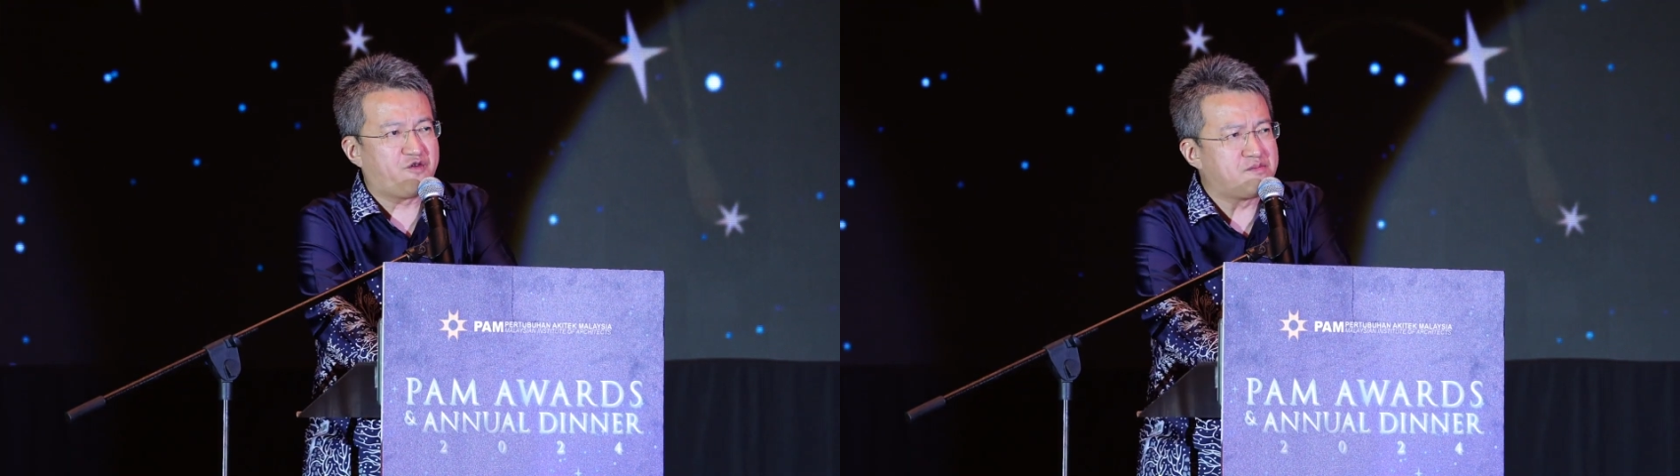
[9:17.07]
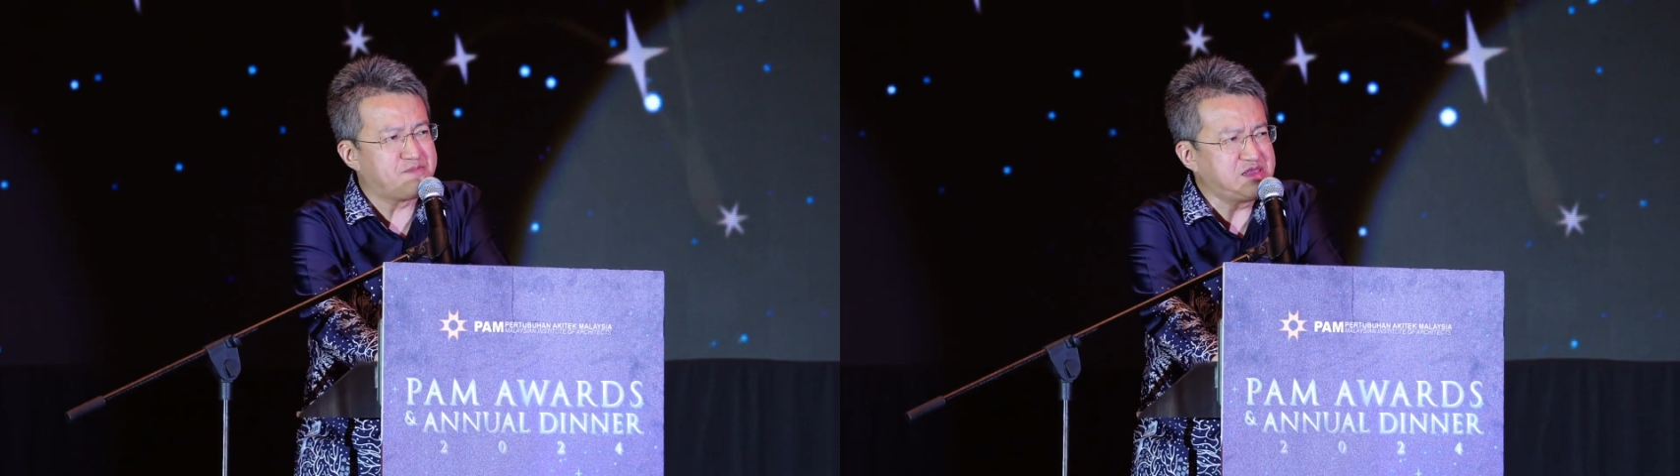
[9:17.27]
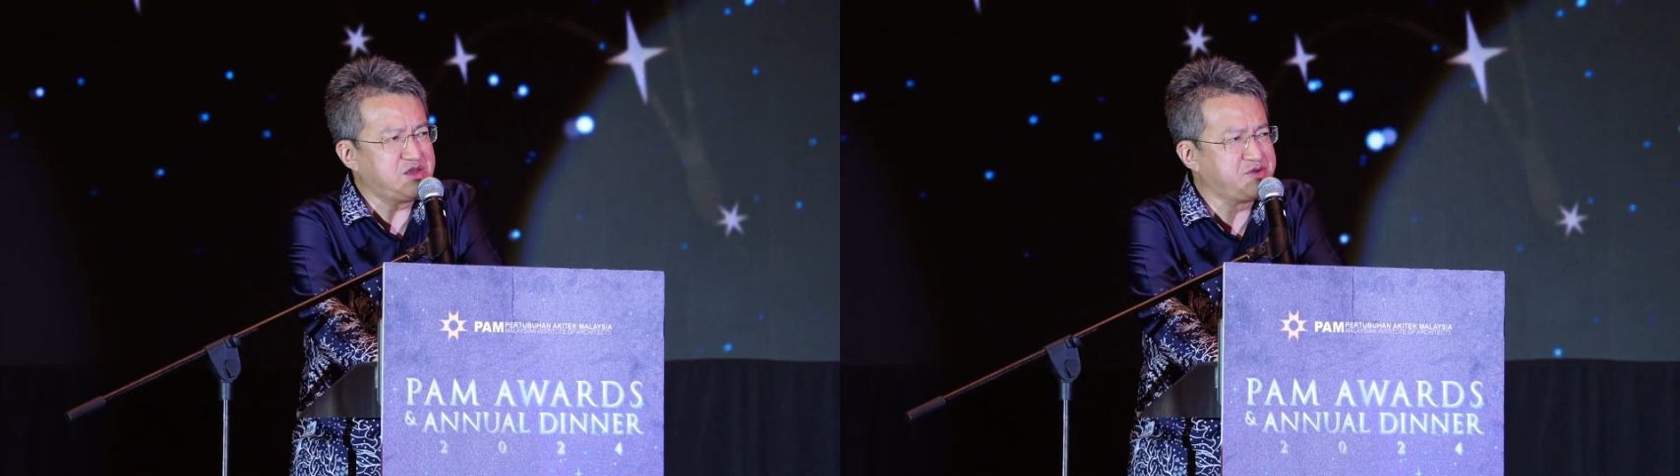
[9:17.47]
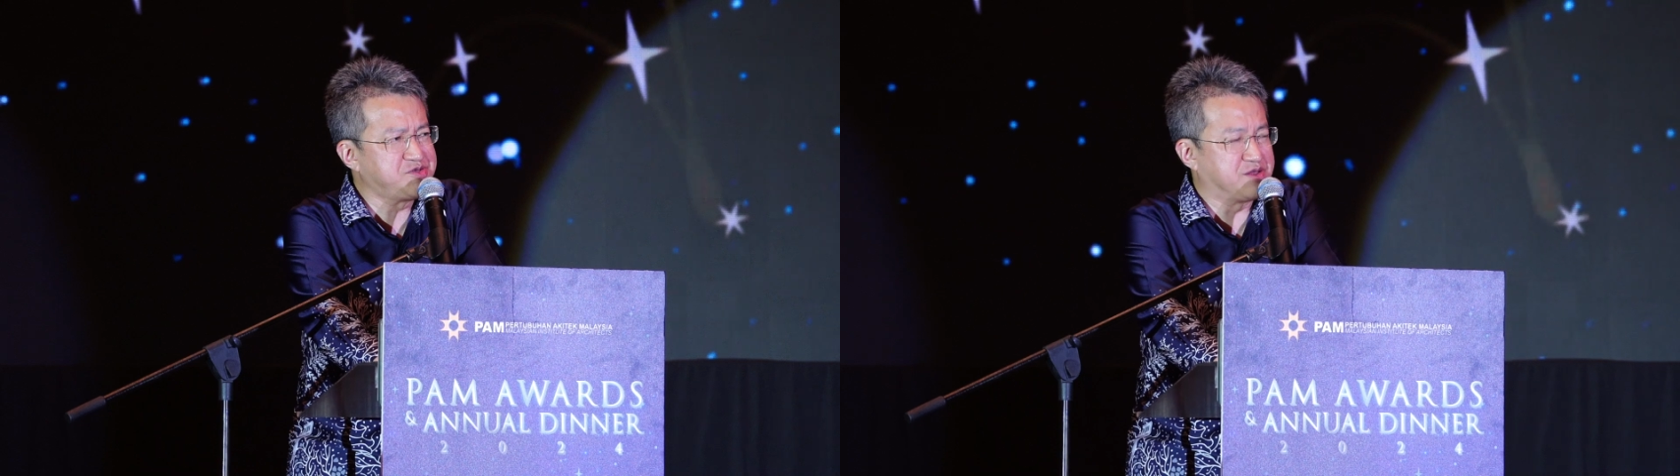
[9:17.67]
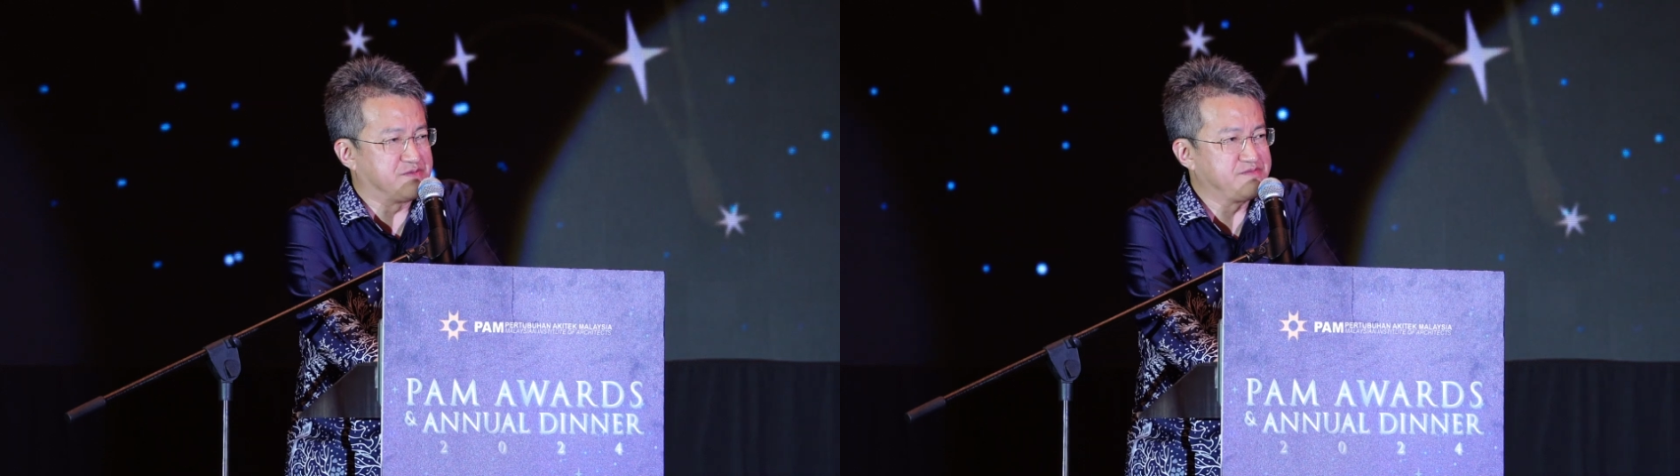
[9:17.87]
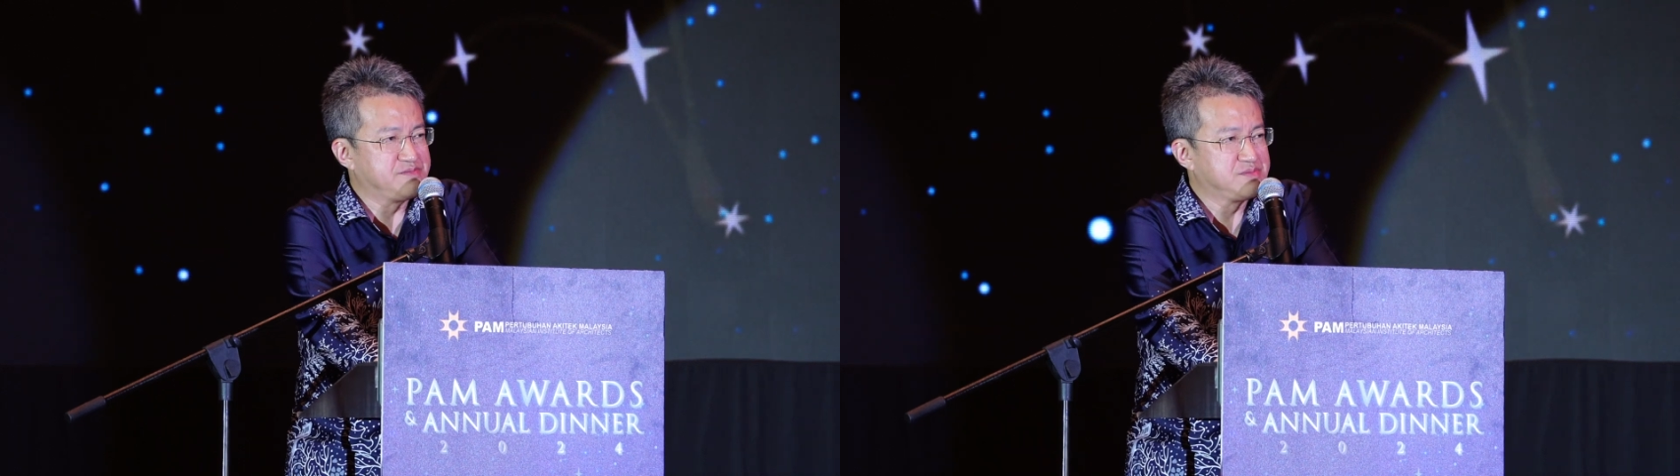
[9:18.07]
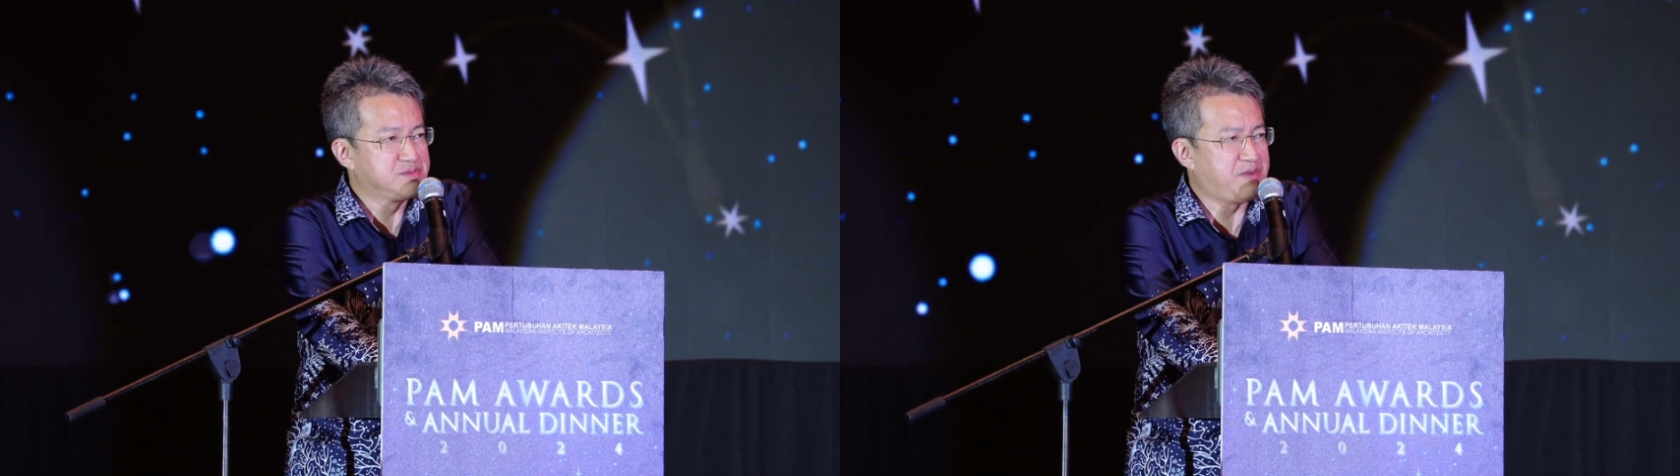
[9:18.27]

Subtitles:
for many reasons.